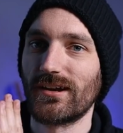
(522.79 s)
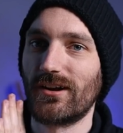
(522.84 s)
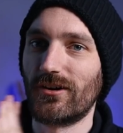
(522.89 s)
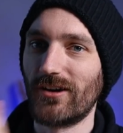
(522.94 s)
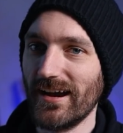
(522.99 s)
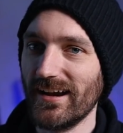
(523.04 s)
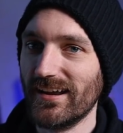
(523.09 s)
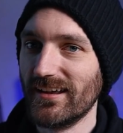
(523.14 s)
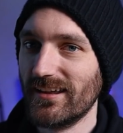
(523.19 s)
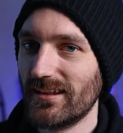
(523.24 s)
All
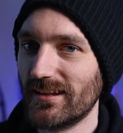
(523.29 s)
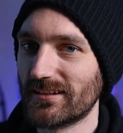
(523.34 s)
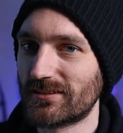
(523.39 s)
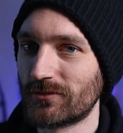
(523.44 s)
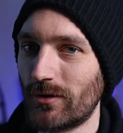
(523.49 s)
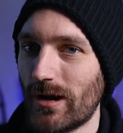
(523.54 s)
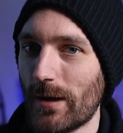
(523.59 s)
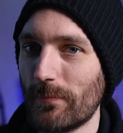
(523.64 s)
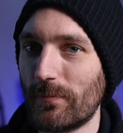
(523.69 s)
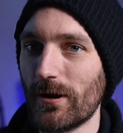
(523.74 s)
right, that's
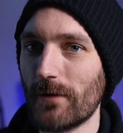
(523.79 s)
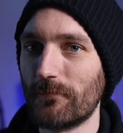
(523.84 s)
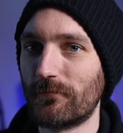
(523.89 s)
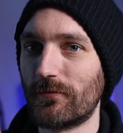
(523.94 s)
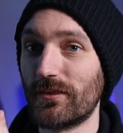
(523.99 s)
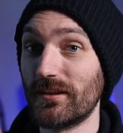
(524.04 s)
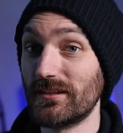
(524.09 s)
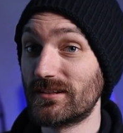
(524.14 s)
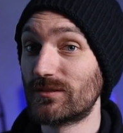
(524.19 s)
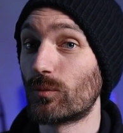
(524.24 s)
gonna wrap it up
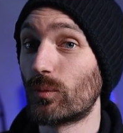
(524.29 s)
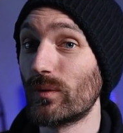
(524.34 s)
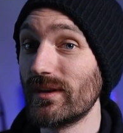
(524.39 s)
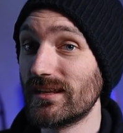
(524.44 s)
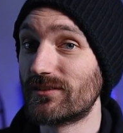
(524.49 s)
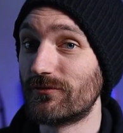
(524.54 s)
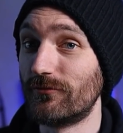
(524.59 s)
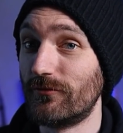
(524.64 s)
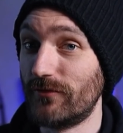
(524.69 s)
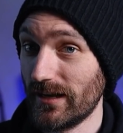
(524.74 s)
for this
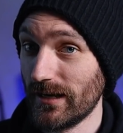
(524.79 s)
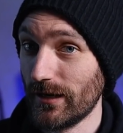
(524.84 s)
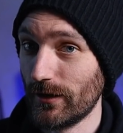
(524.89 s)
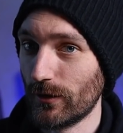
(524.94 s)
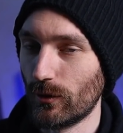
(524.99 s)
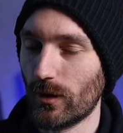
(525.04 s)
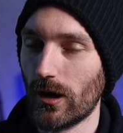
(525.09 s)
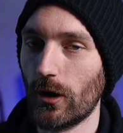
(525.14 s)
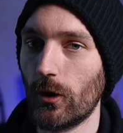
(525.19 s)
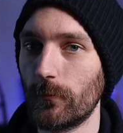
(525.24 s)
week's
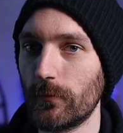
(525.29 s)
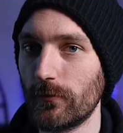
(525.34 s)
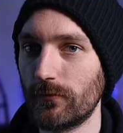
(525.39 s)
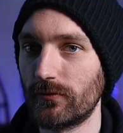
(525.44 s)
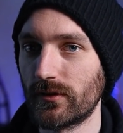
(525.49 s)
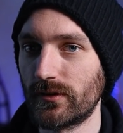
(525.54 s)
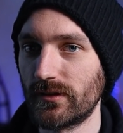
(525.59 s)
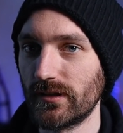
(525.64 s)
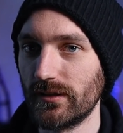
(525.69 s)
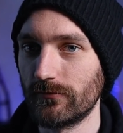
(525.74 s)
video. I hope you
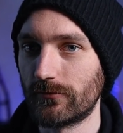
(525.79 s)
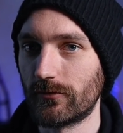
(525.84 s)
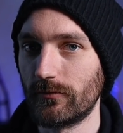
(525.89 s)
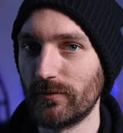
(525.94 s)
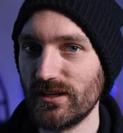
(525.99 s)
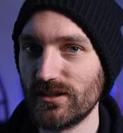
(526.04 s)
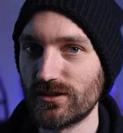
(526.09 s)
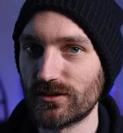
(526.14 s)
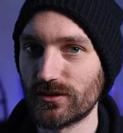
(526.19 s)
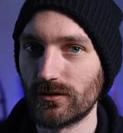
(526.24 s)
found it
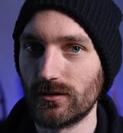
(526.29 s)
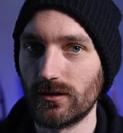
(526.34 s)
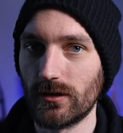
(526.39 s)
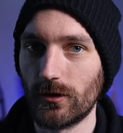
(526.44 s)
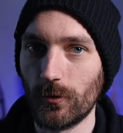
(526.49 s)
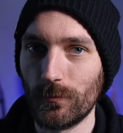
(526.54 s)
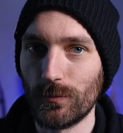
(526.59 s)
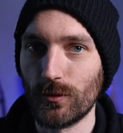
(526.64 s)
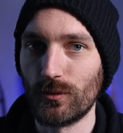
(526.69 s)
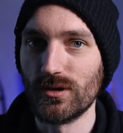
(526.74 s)
informational. I
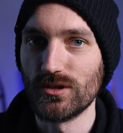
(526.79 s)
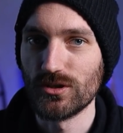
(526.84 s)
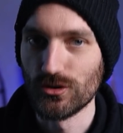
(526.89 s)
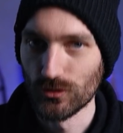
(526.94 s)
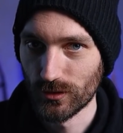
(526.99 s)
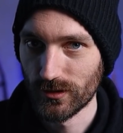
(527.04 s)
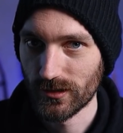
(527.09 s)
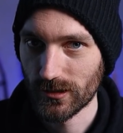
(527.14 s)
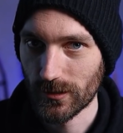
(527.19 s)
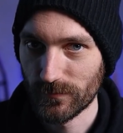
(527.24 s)
hope you're
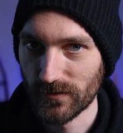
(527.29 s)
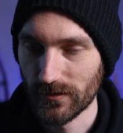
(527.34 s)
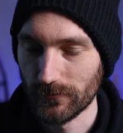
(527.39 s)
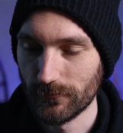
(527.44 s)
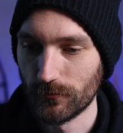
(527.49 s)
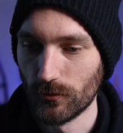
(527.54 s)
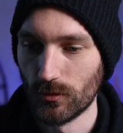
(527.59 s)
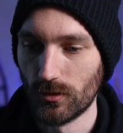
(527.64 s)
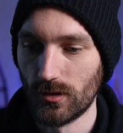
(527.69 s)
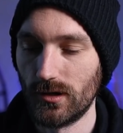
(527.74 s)
enjoying update
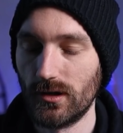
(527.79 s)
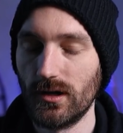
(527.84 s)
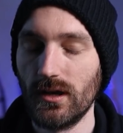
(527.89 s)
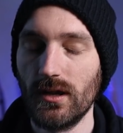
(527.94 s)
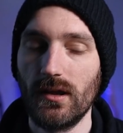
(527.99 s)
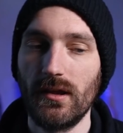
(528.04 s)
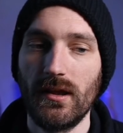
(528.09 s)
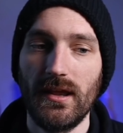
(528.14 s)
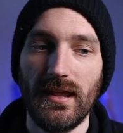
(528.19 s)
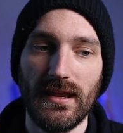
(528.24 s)
4.
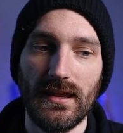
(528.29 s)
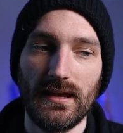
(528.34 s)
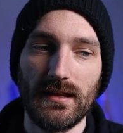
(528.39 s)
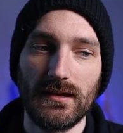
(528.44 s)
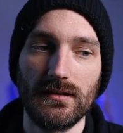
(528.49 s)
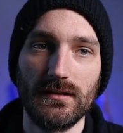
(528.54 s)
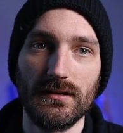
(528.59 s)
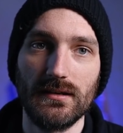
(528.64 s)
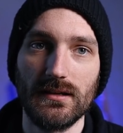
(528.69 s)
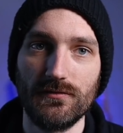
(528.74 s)

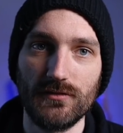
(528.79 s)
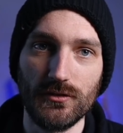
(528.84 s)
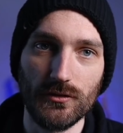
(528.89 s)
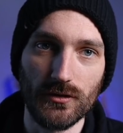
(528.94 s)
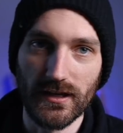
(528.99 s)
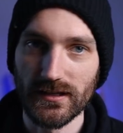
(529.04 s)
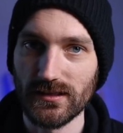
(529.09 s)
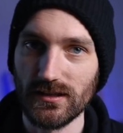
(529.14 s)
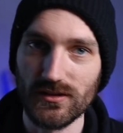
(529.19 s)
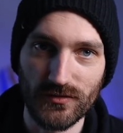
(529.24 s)
And if you
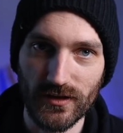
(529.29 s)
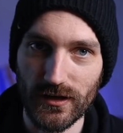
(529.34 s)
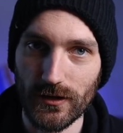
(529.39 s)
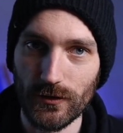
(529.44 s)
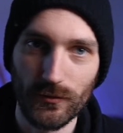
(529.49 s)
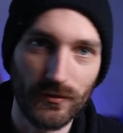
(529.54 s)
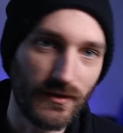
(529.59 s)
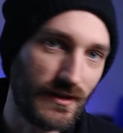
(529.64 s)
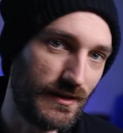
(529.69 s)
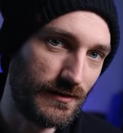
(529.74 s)
like this
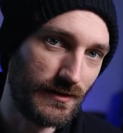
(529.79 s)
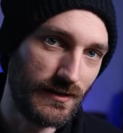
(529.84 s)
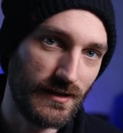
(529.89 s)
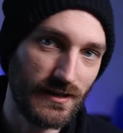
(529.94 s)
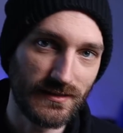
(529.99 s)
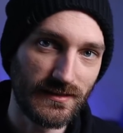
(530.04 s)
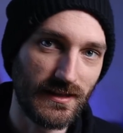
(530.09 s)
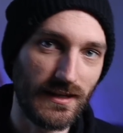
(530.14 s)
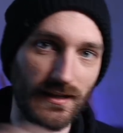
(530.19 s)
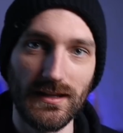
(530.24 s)
video, then
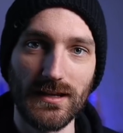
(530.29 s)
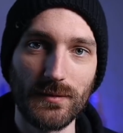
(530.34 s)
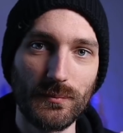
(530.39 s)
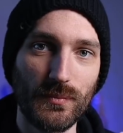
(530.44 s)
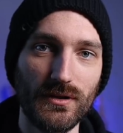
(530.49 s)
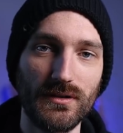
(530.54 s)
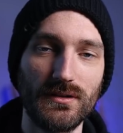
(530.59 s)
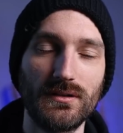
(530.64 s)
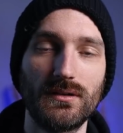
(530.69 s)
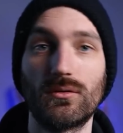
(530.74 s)
hit that like
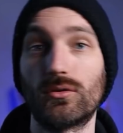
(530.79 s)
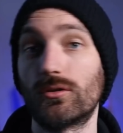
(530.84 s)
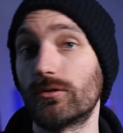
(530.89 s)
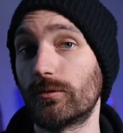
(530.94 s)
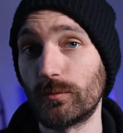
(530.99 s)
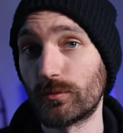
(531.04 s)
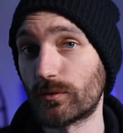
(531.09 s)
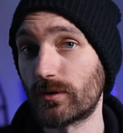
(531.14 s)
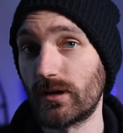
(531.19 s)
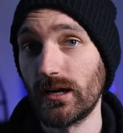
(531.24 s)
button or
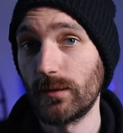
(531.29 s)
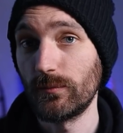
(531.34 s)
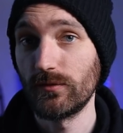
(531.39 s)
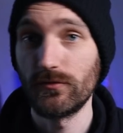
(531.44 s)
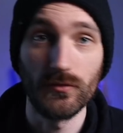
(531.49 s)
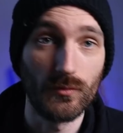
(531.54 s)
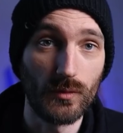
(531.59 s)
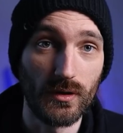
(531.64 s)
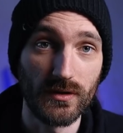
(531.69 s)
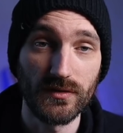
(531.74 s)
subscribe
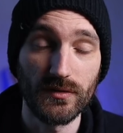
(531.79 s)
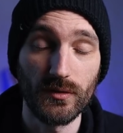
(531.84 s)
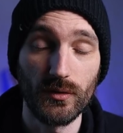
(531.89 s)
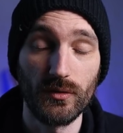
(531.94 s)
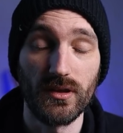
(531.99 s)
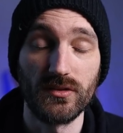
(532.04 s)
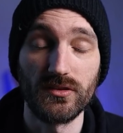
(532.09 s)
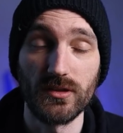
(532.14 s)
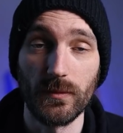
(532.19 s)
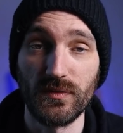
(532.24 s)
if you want to.
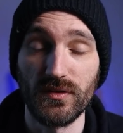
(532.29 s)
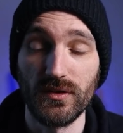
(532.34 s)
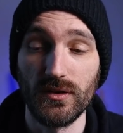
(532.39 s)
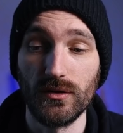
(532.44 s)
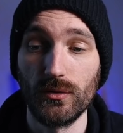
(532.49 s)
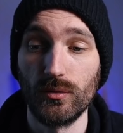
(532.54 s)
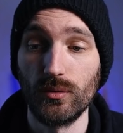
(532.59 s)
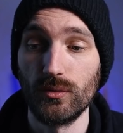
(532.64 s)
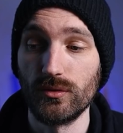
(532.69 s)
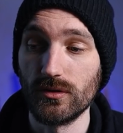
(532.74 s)
That's up to
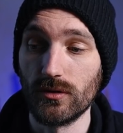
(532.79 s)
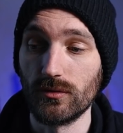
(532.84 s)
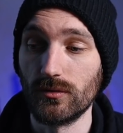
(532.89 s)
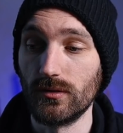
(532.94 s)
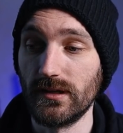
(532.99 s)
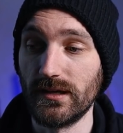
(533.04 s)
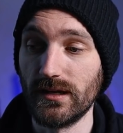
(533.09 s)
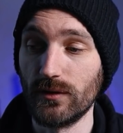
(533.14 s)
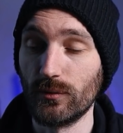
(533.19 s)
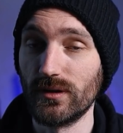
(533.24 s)
you.
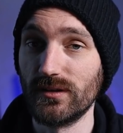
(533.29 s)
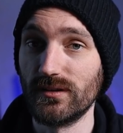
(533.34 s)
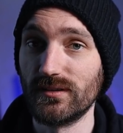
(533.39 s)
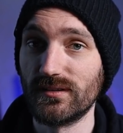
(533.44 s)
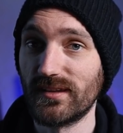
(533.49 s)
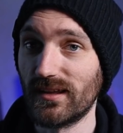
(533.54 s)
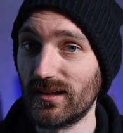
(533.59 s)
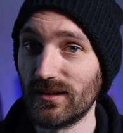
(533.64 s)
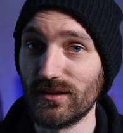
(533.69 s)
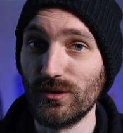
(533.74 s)
Don't let anyone
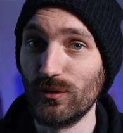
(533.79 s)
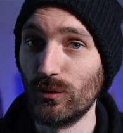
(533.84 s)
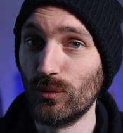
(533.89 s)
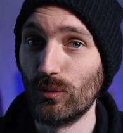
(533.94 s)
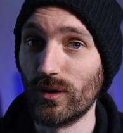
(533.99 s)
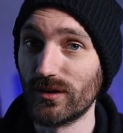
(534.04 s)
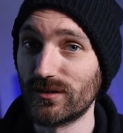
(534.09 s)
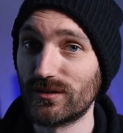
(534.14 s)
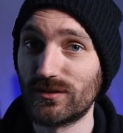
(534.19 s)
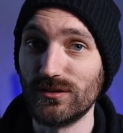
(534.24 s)
tell you
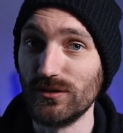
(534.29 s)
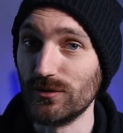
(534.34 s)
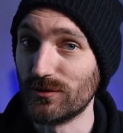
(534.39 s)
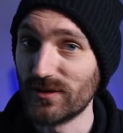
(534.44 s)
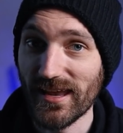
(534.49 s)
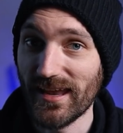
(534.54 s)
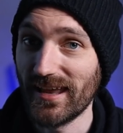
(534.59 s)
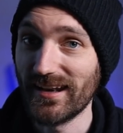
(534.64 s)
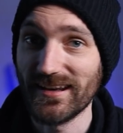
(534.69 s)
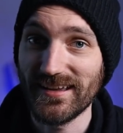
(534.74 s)
what you
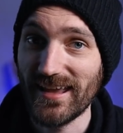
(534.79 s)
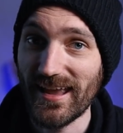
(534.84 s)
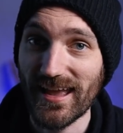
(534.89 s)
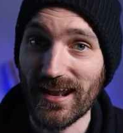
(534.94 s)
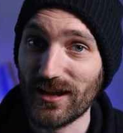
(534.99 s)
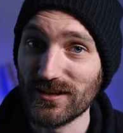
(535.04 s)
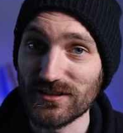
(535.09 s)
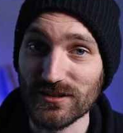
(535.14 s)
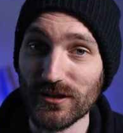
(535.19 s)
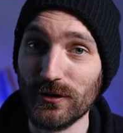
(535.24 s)
can and
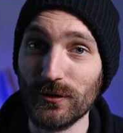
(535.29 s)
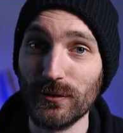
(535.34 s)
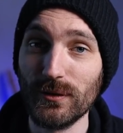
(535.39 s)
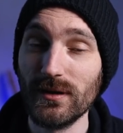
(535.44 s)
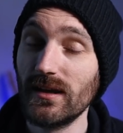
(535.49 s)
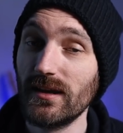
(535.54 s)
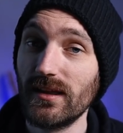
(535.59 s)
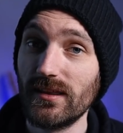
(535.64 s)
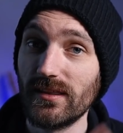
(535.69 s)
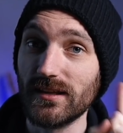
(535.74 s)
cannot do.
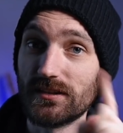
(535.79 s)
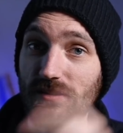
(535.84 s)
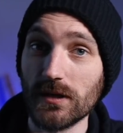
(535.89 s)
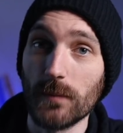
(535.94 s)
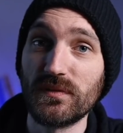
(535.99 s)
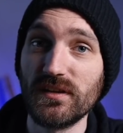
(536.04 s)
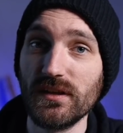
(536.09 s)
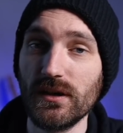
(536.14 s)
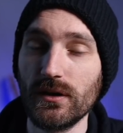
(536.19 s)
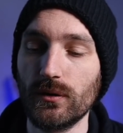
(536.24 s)
That's
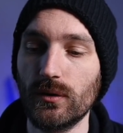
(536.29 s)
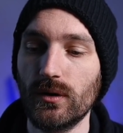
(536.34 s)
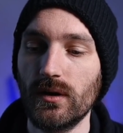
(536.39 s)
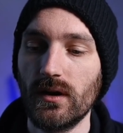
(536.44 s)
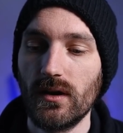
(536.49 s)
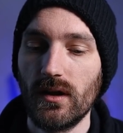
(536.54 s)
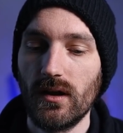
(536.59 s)
up to you.